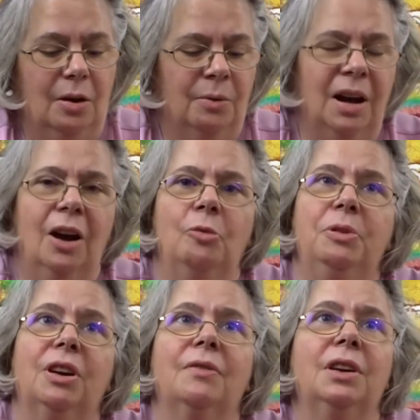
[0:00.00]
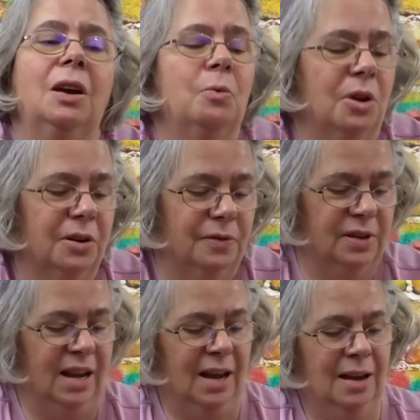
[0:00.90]
Well, I hope you're having a wonderful
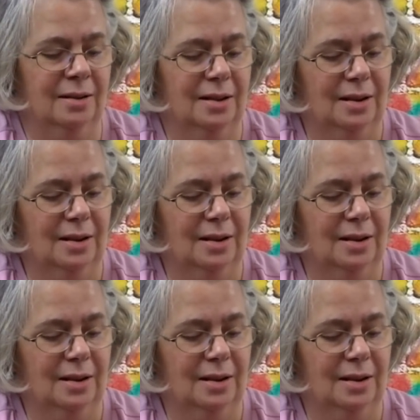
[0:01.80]
day,